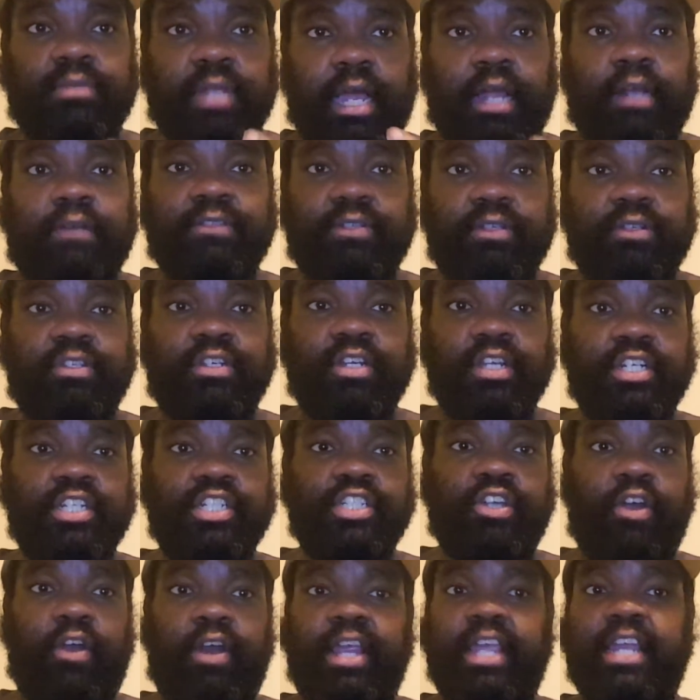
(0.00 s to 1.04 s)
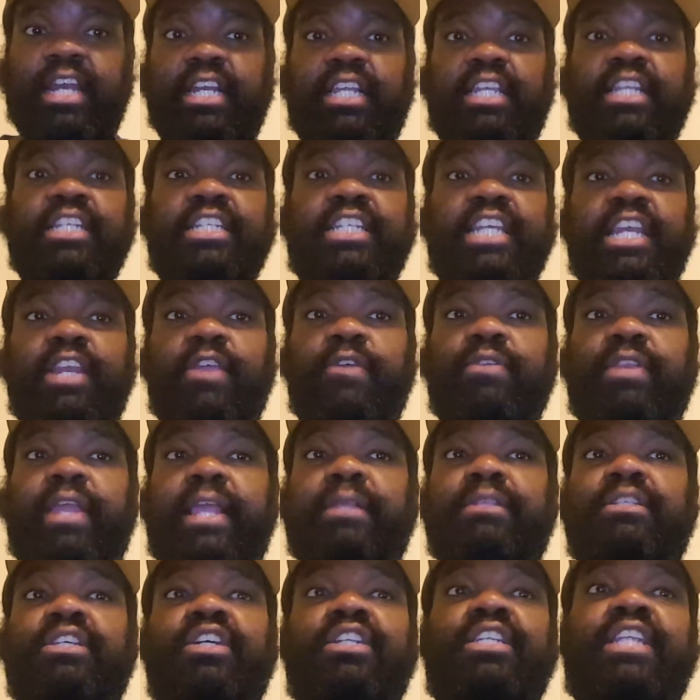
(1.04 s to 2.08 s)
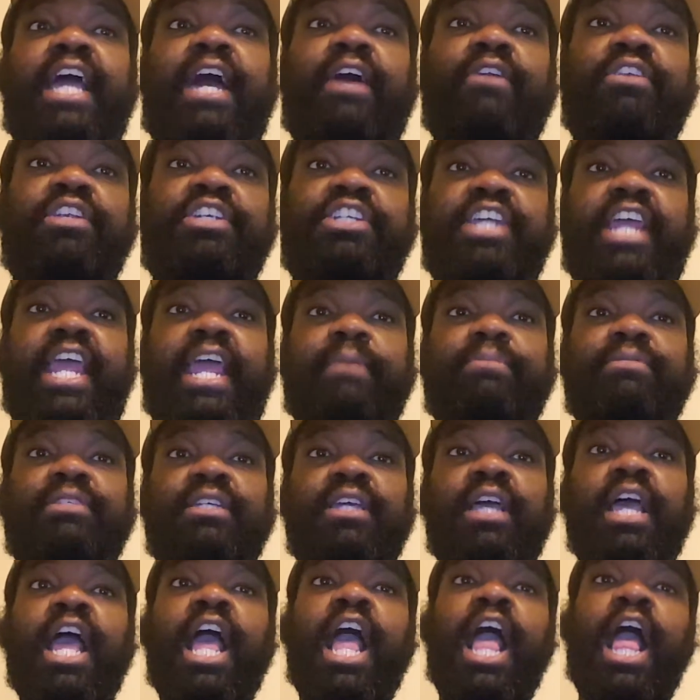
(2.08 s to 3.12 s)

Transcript: off to a good start, and it continued. They took down the champs.